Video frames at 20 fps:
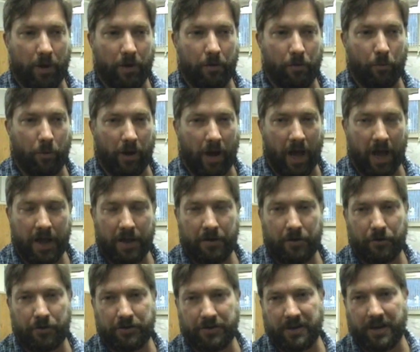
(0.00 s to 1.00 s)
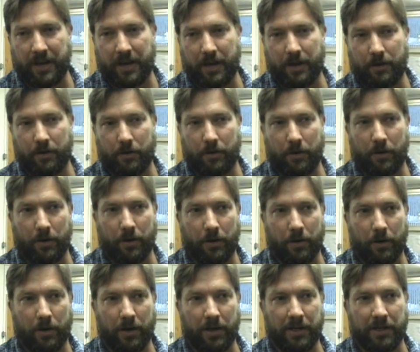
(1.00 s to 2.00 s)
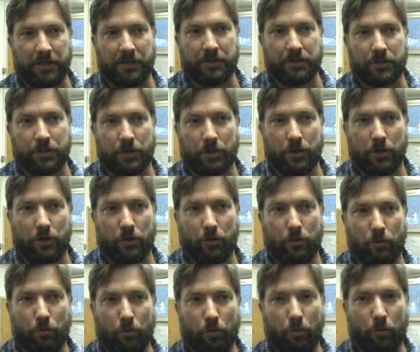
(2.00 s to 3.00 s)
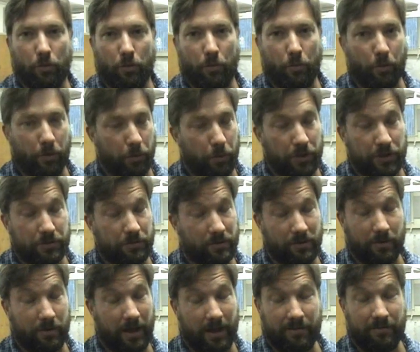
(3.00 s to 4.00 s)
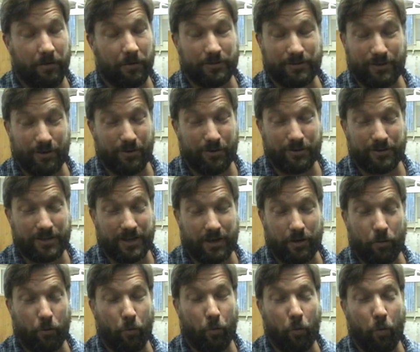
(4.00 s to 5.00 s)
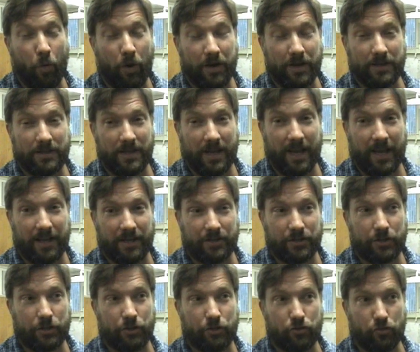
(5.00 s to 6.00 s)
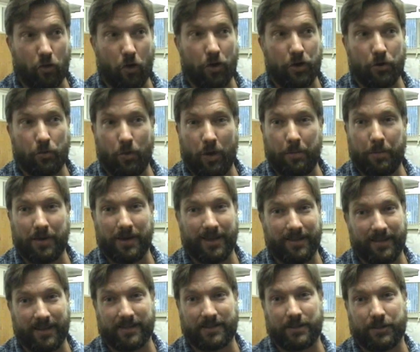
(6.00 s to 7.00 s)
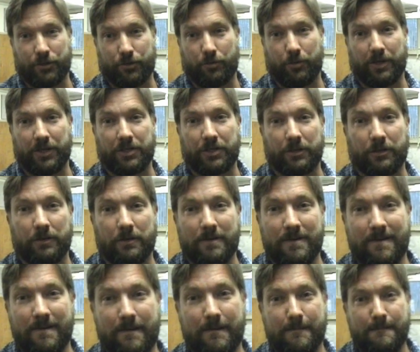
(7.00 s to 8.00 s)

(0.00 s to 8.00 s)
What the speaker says: What I understand is, which a lot of folks don't understand, what it takes to draw your weapon in that situation.